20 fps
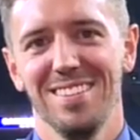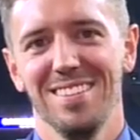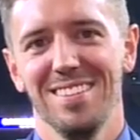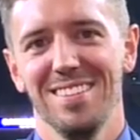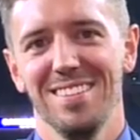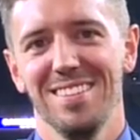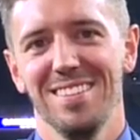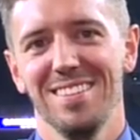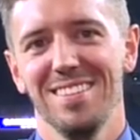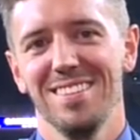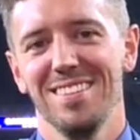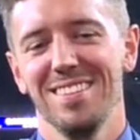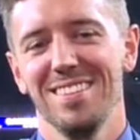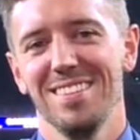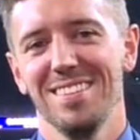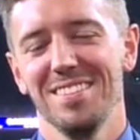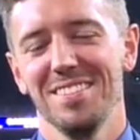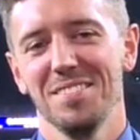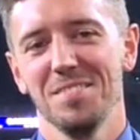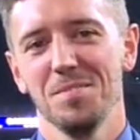
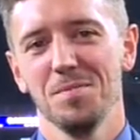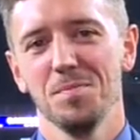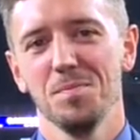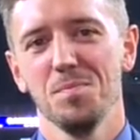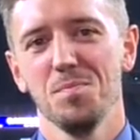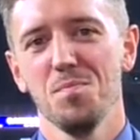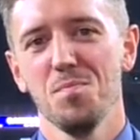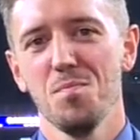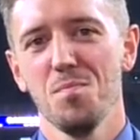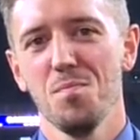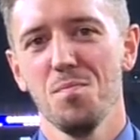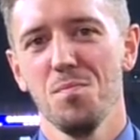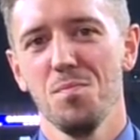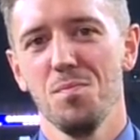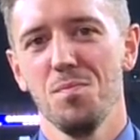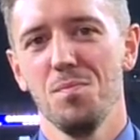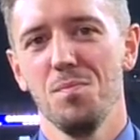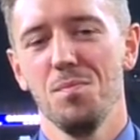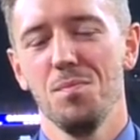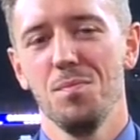
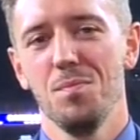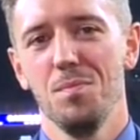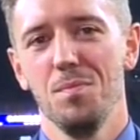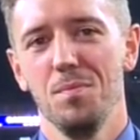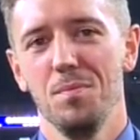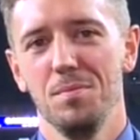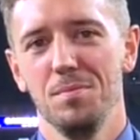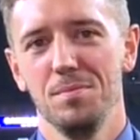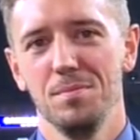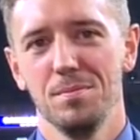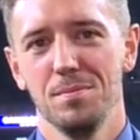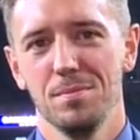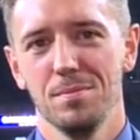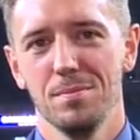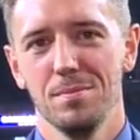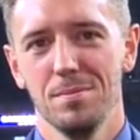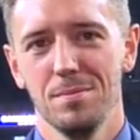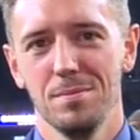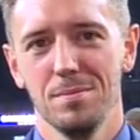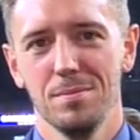
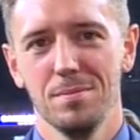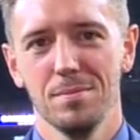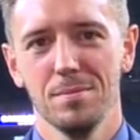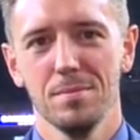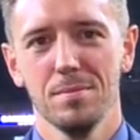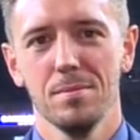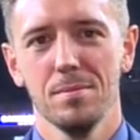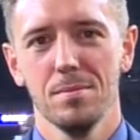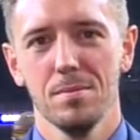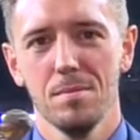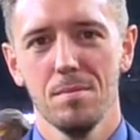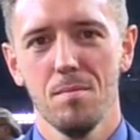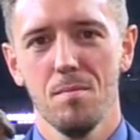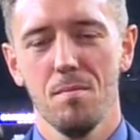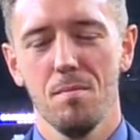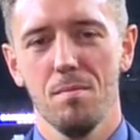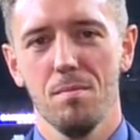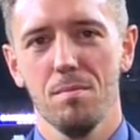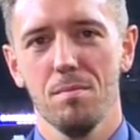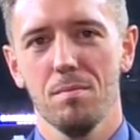
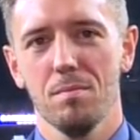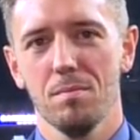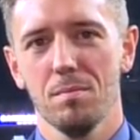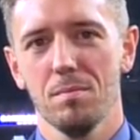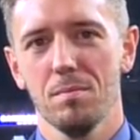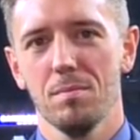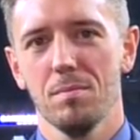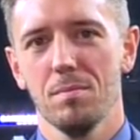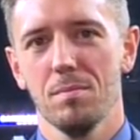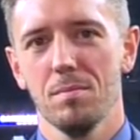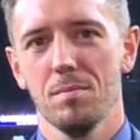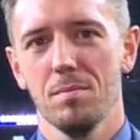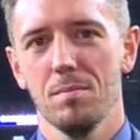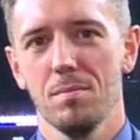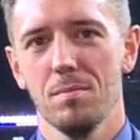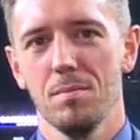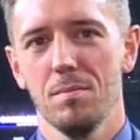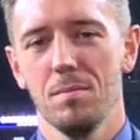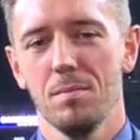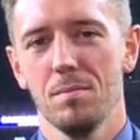
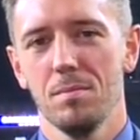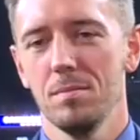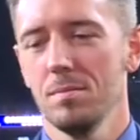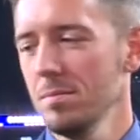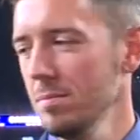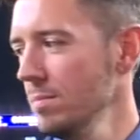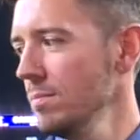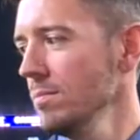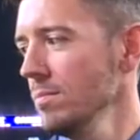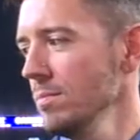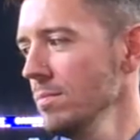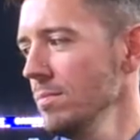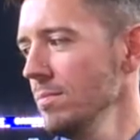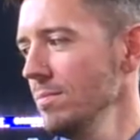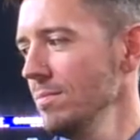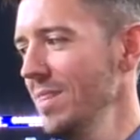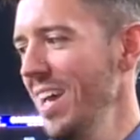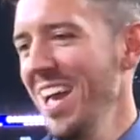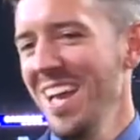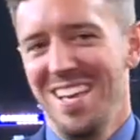
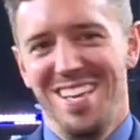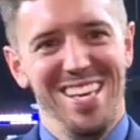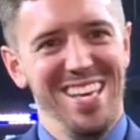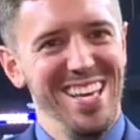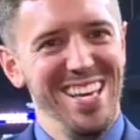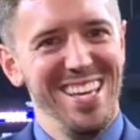No words are spoken by the person on screen.